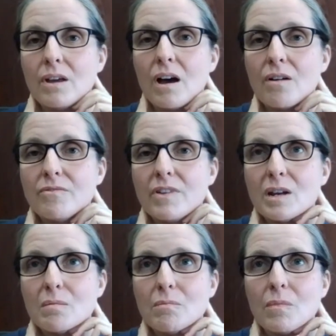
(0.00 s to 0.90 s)
of
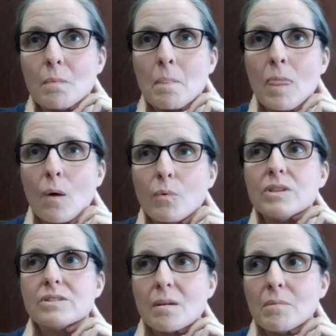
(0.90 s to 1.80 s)
venom when
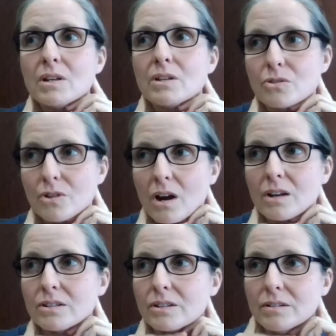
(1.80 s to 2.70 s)
somebody's trying
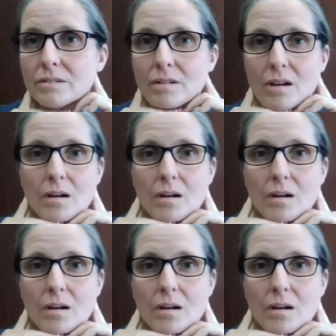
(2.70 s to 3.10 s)
to,